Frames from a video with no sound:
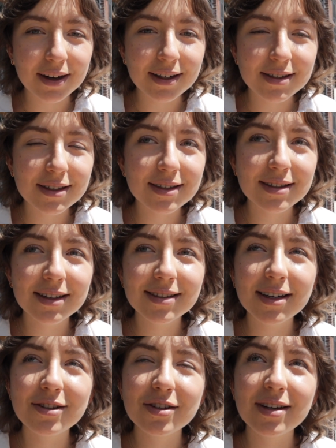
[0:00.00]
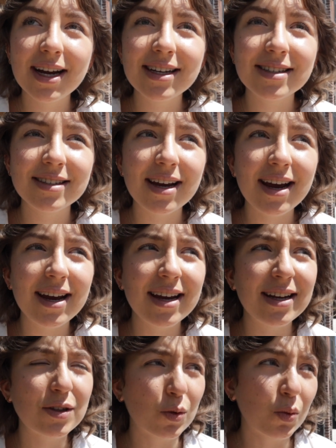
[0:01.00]
It's such a nice day.
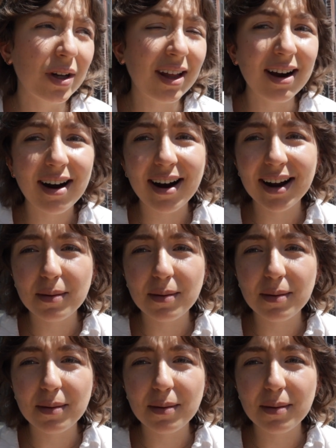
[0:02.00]
It's really hot.